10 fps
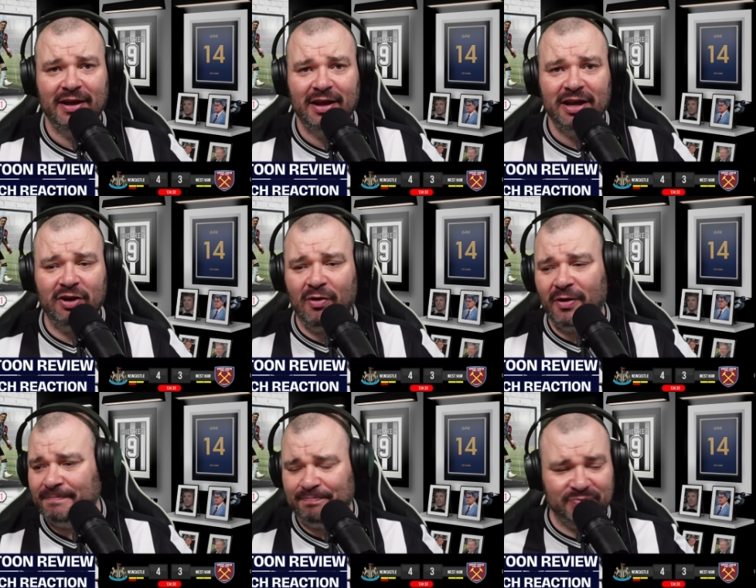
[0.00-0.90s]
You know,
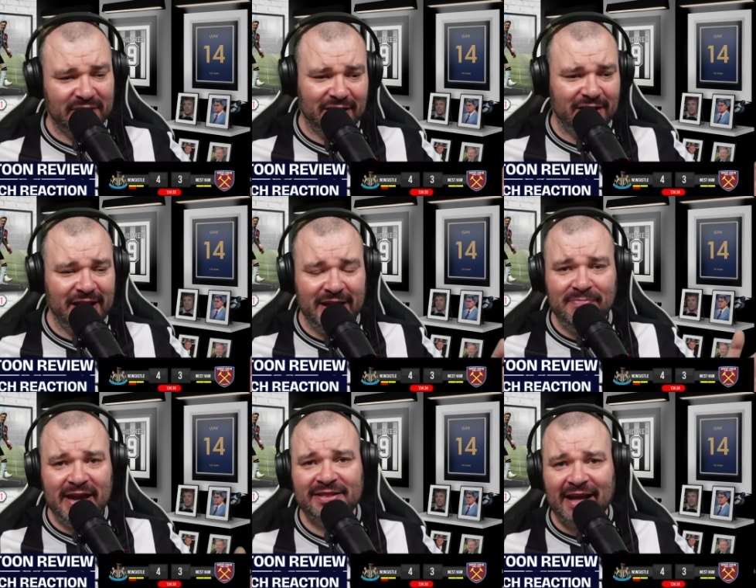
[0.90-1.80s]
he
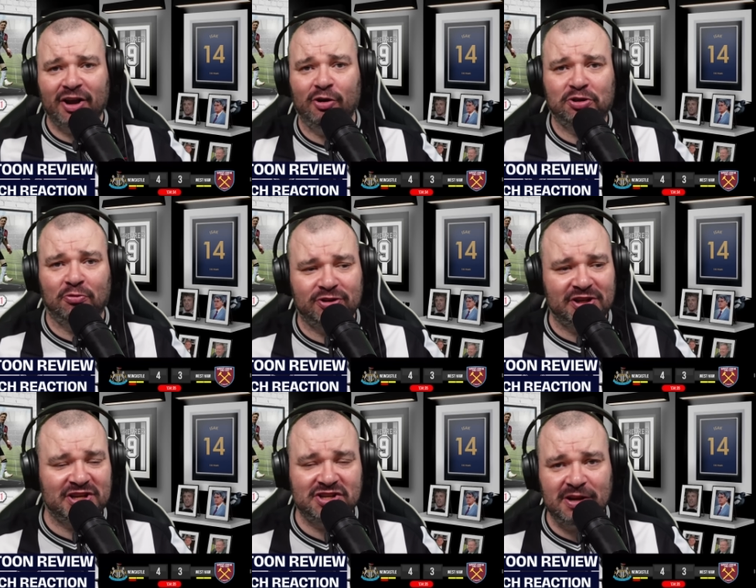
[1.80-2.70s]
made that cutthroat
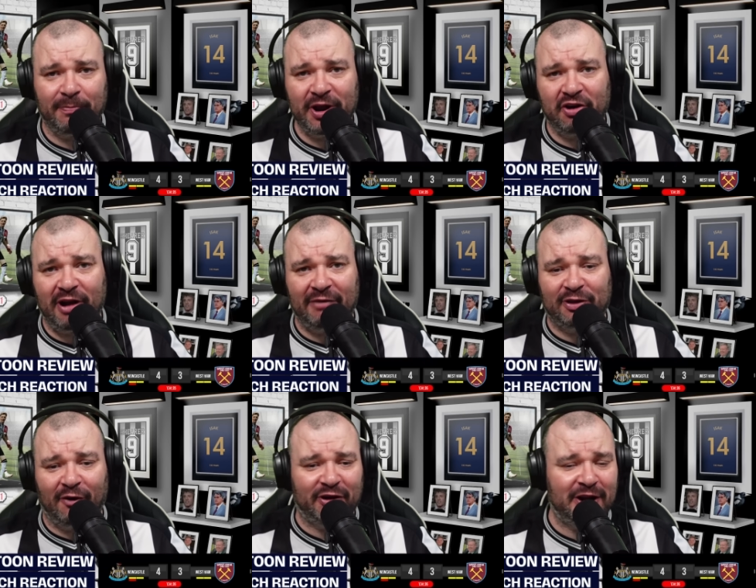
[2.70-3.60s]
decision to bring Kraft
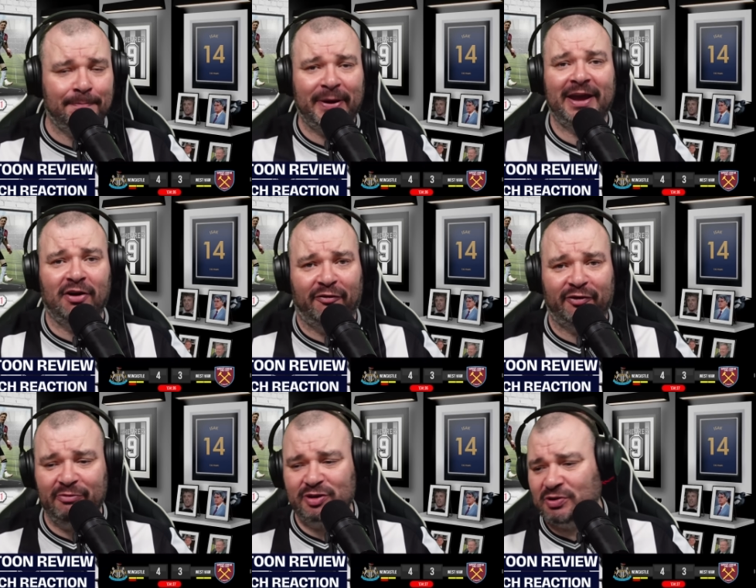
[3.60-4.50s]
off, and it paid off.
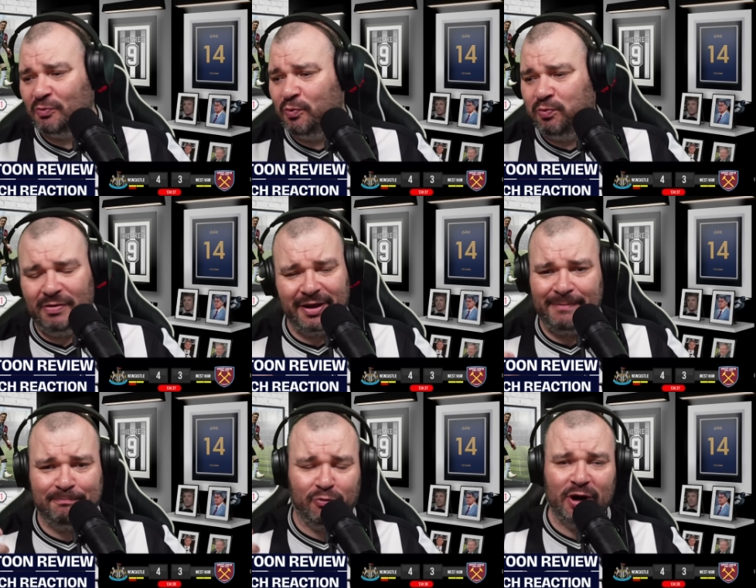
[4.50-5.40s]
It was a
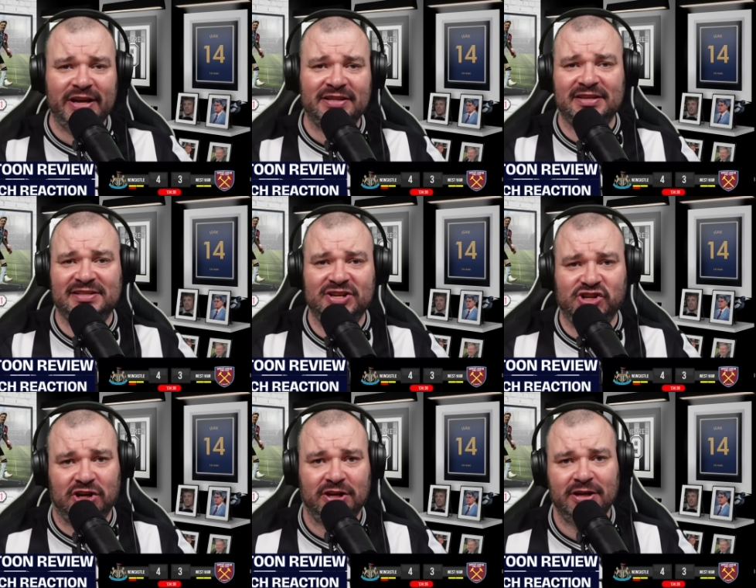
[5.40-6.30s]
brilliant
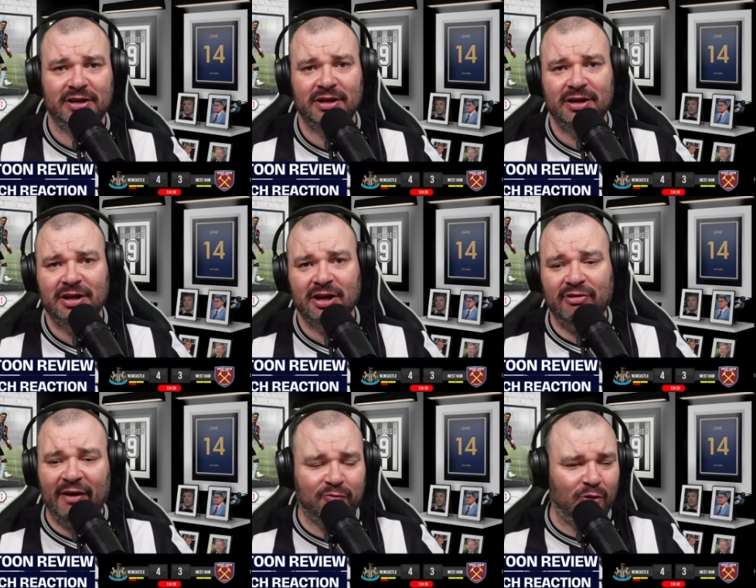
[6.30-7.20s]
decision.
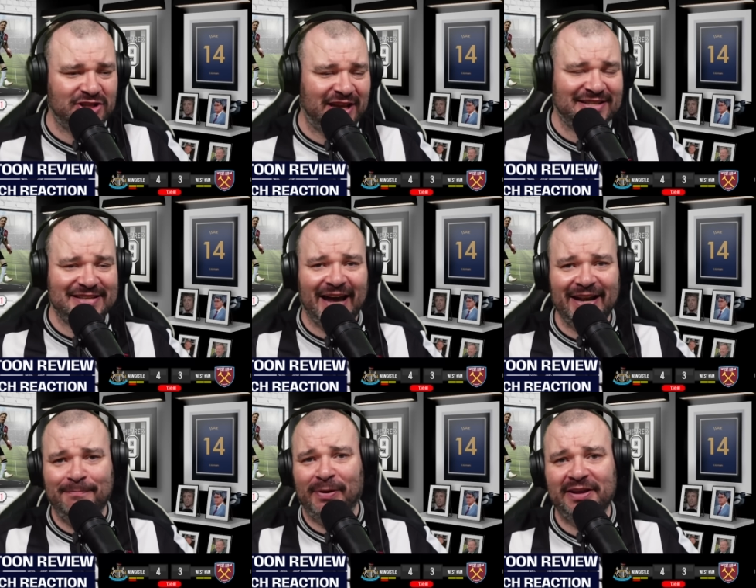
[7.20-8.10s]
Kraft wasn't exactly
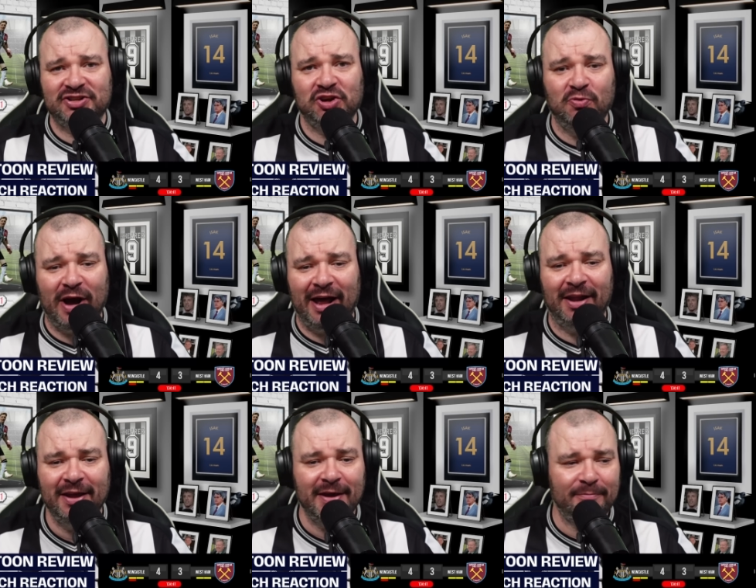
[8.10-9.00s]
playing too well,
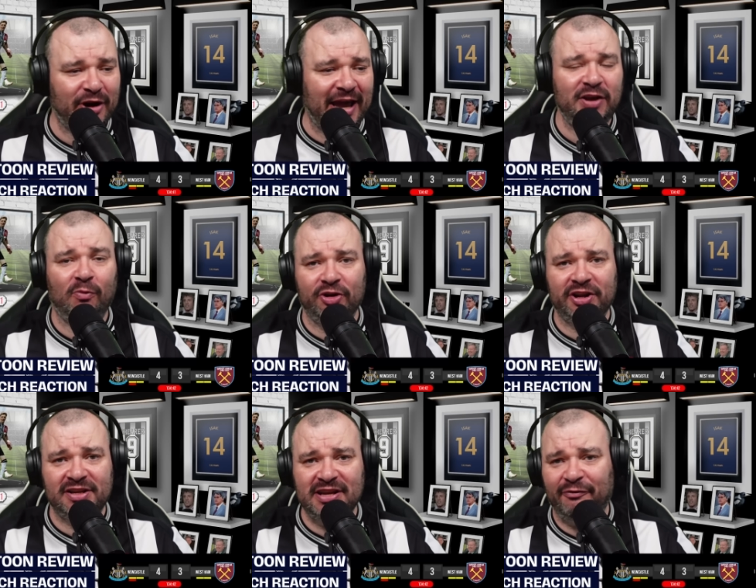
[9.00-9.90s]
but Eddie wanted
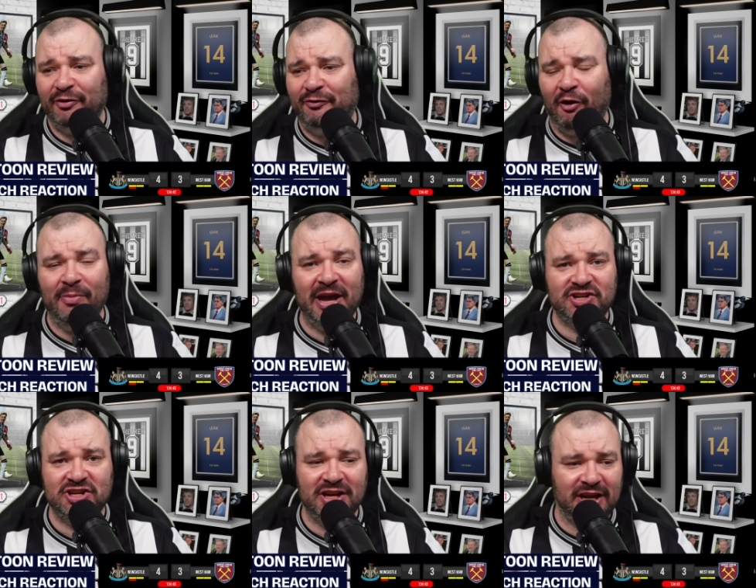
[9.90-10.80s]
a different
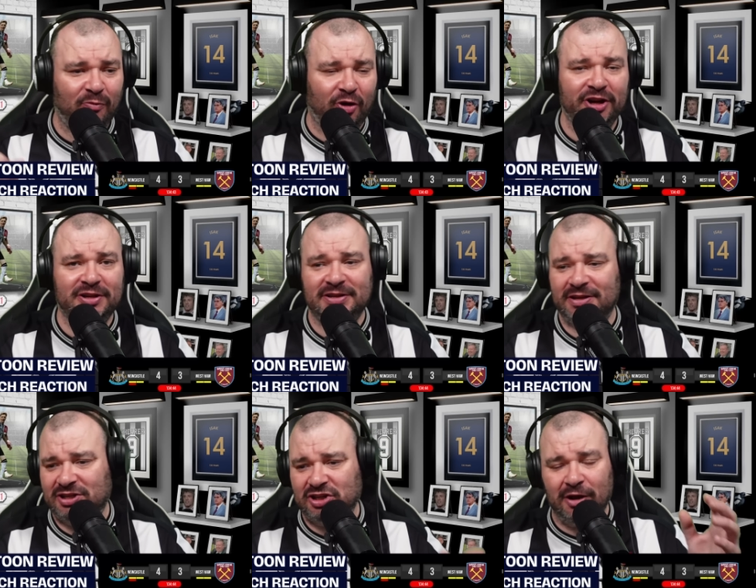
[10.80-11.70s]
formation. He wanted
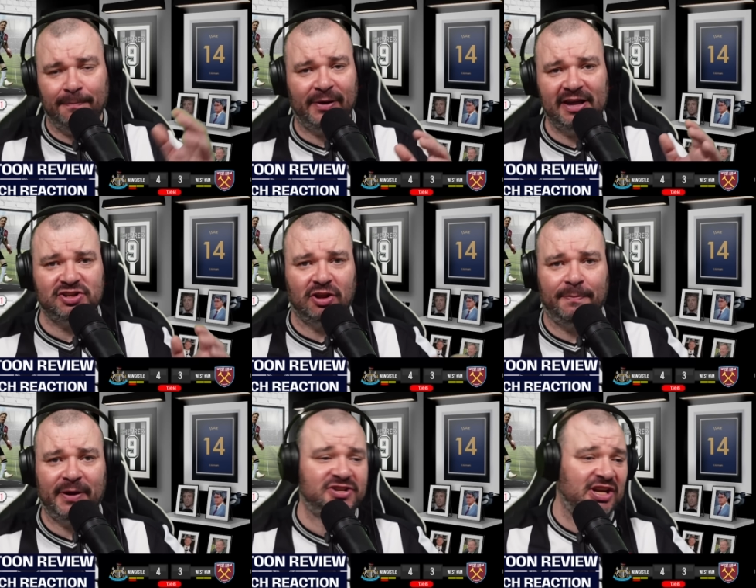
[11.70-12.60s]
certain players on the
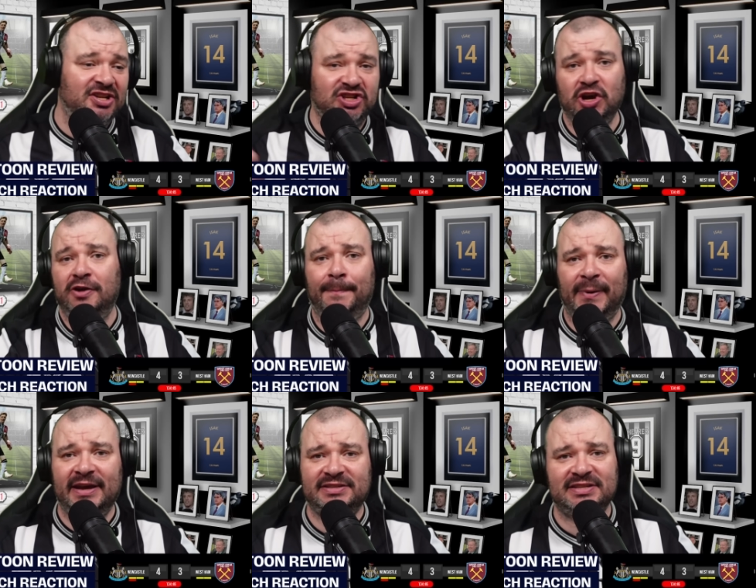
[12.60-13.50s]
pitch in certain
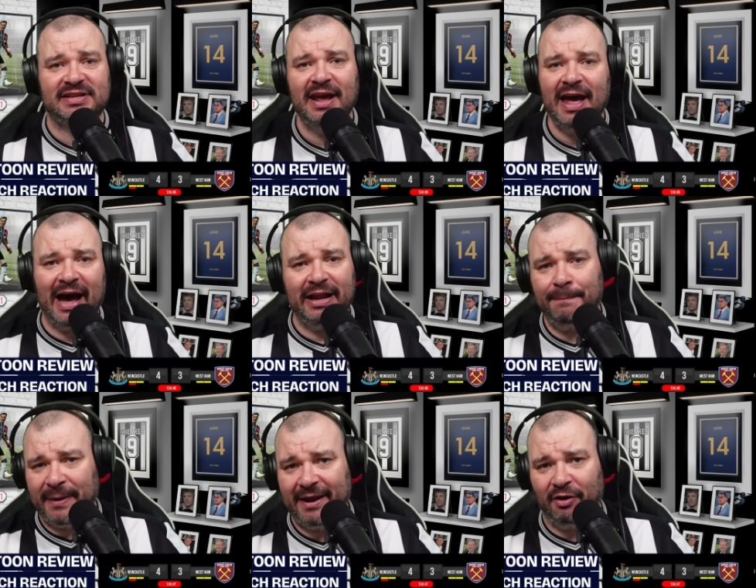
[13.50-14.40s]
places, and it
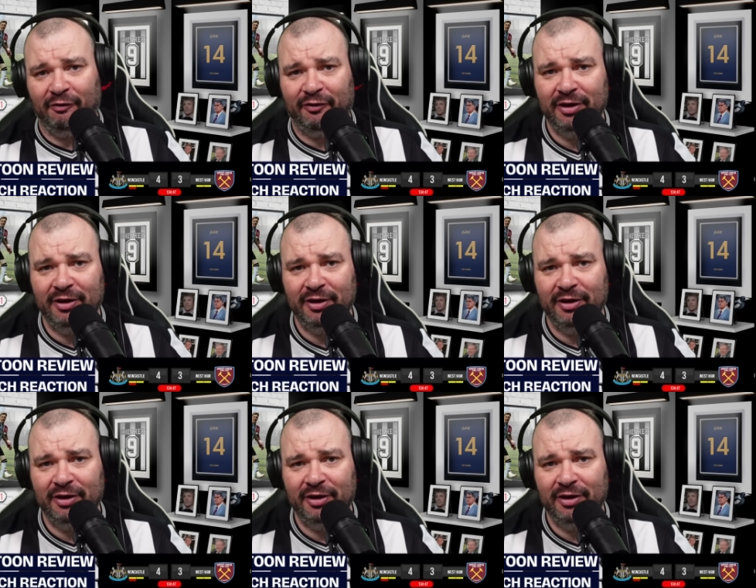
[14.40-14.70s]
paid off.